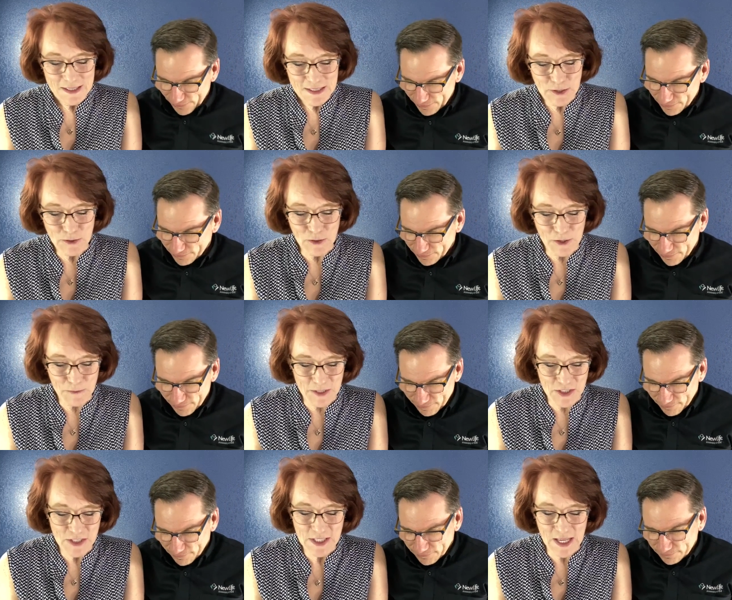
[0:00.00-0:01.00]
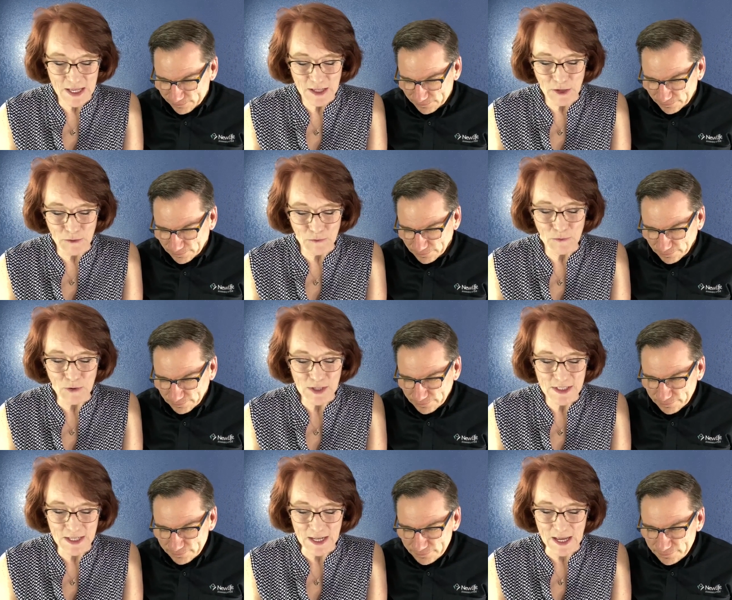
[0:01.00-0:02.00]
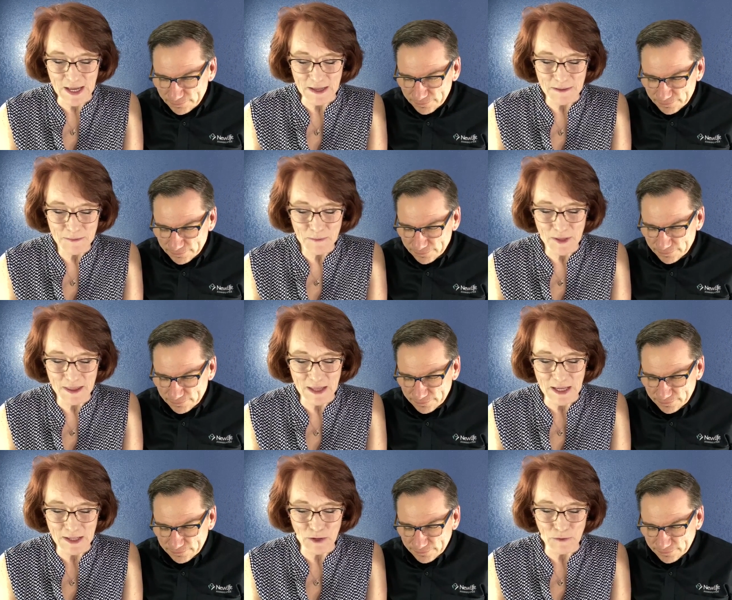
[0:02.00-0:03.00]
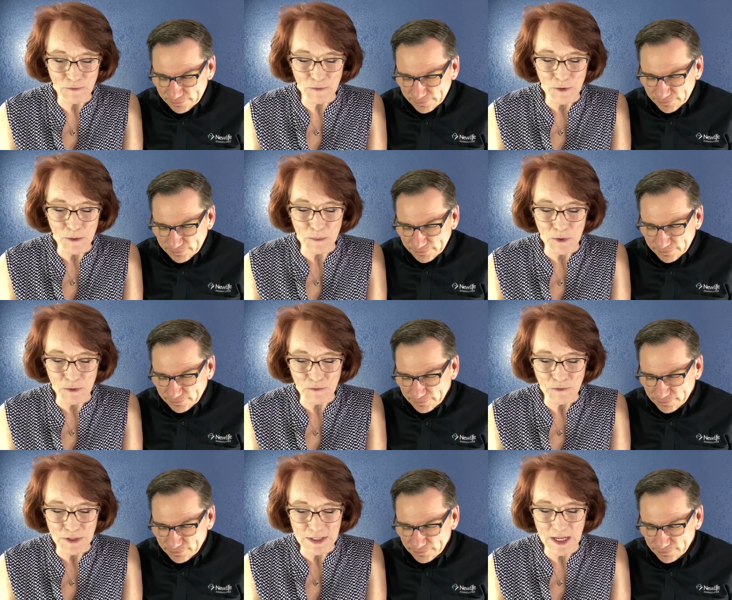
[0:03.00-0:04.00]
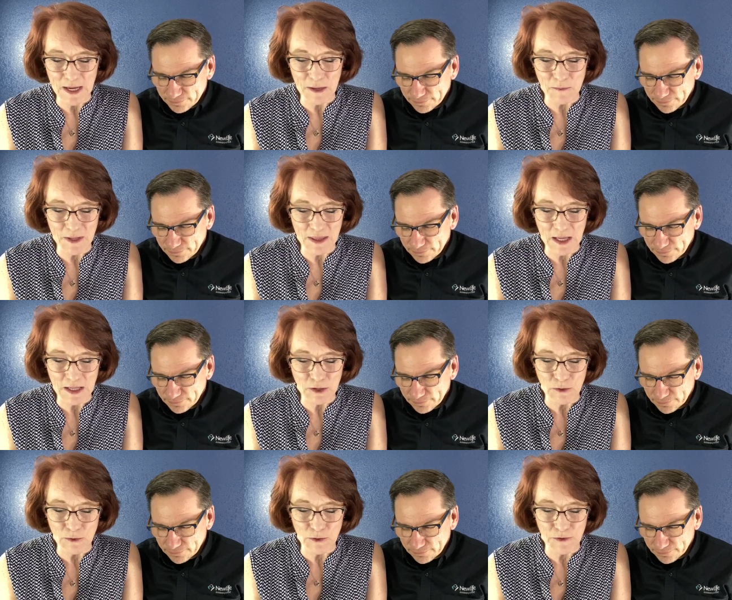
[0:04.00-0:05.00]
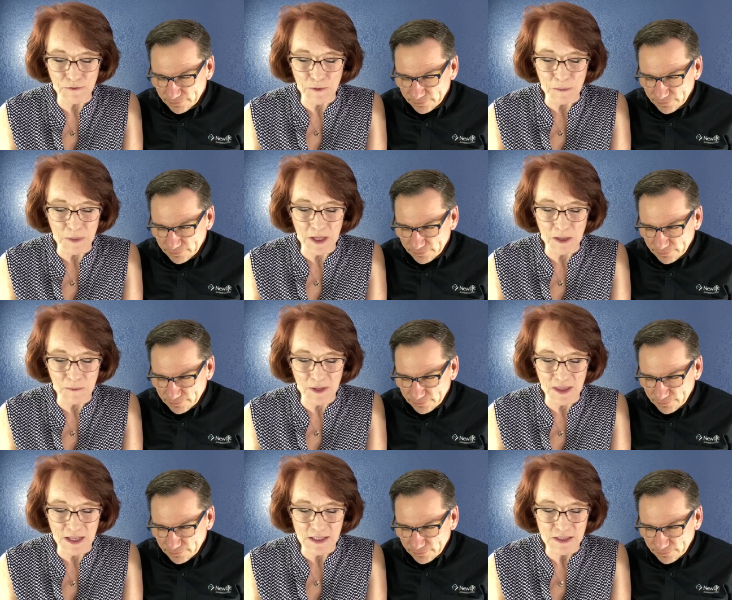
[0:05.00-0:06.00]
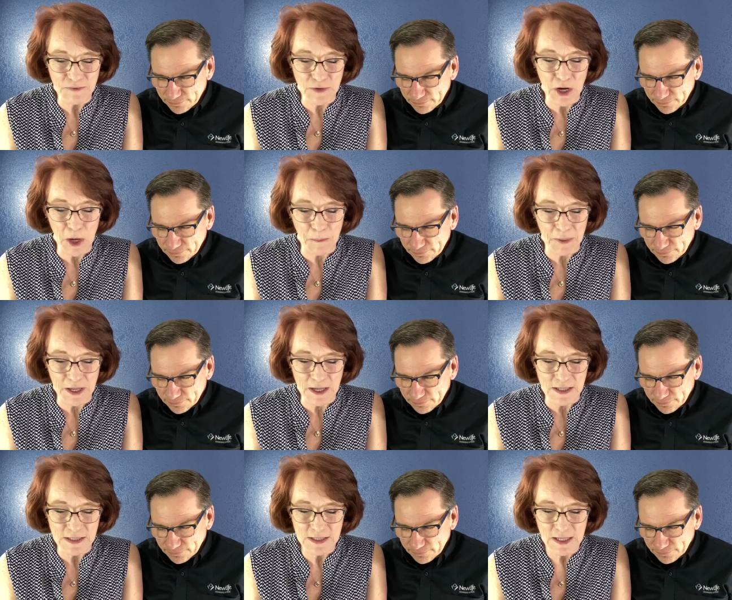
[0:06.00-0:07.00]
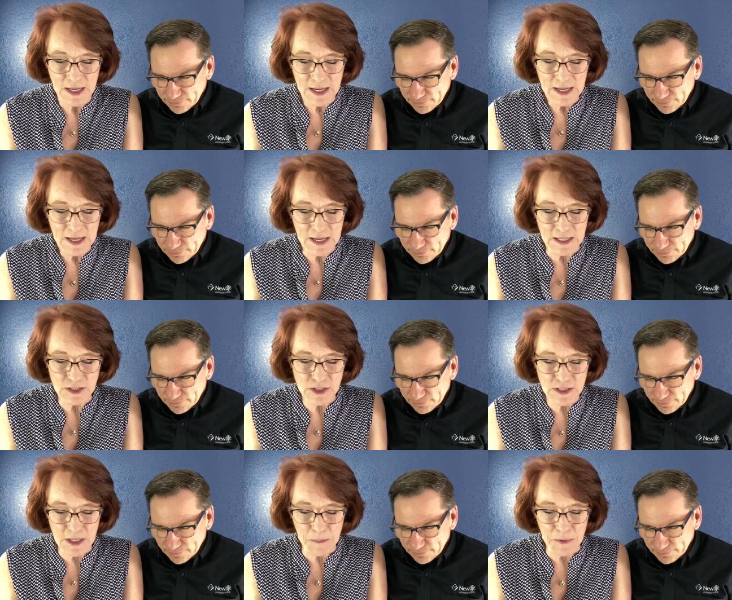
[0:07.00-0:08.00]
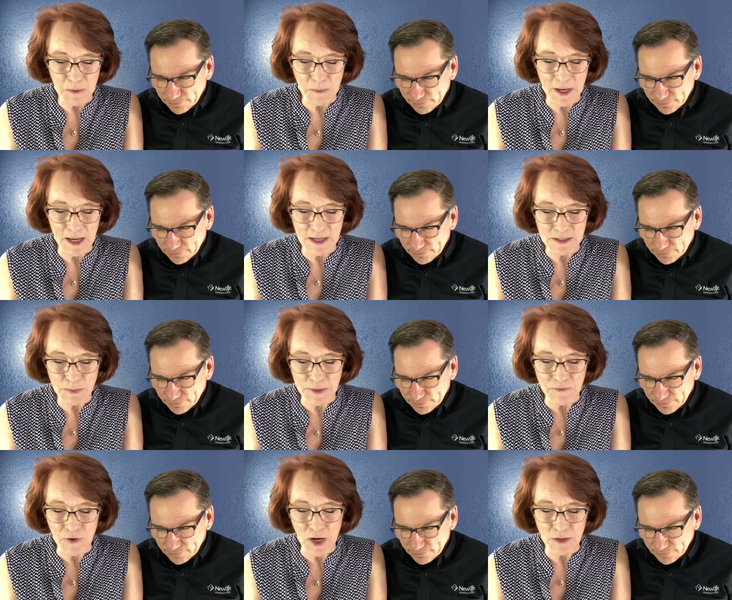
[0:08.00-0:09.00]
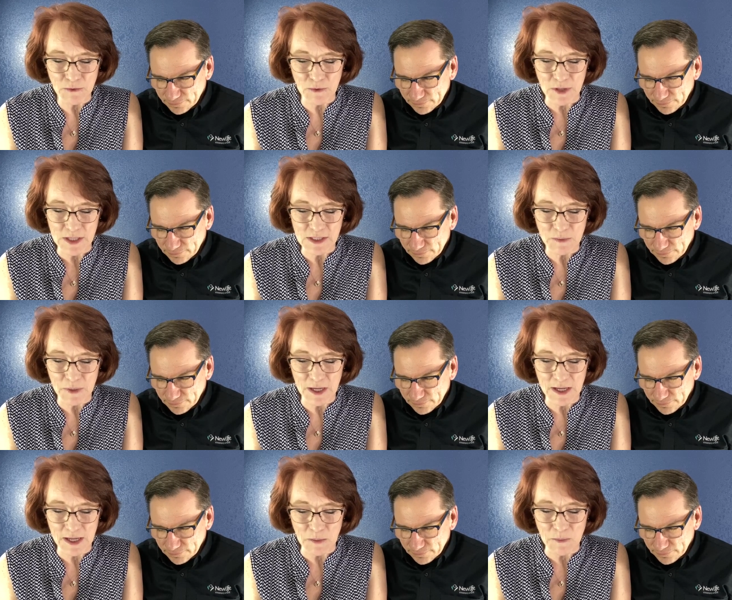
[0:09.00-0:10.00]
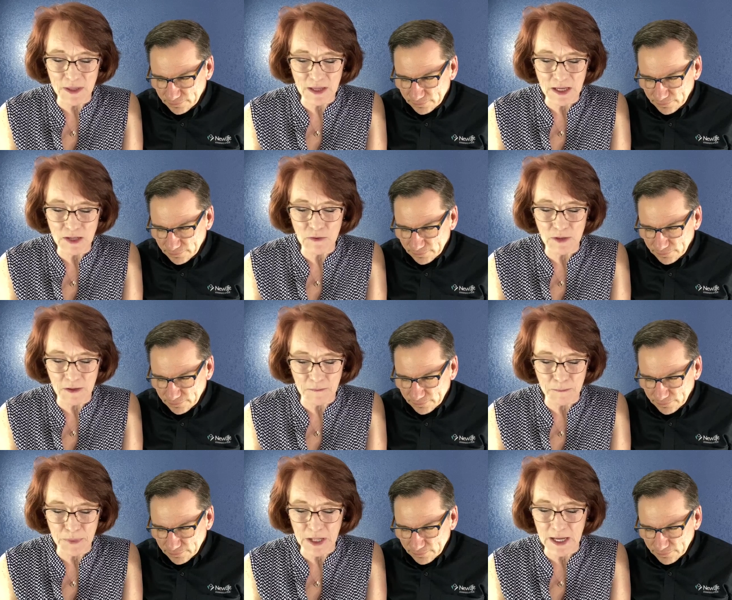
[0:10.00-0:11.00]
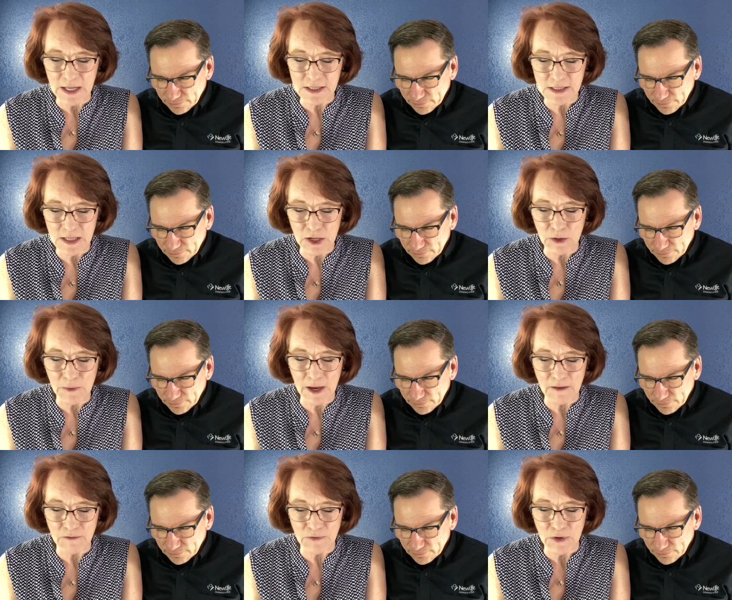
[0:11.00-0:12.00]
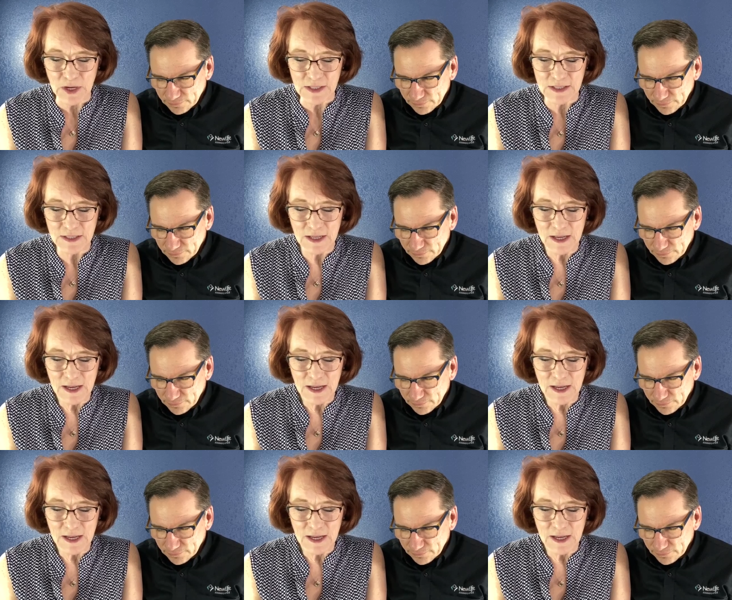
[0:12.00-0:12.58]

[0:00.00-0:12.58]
Speaker 1: Dear Lord, we just thank you for today. We thank you for a beautiful day. We thank you, Lord, for being with us, for helping us each step of the way as we've gone through this week. And we thank you the plans that you have for us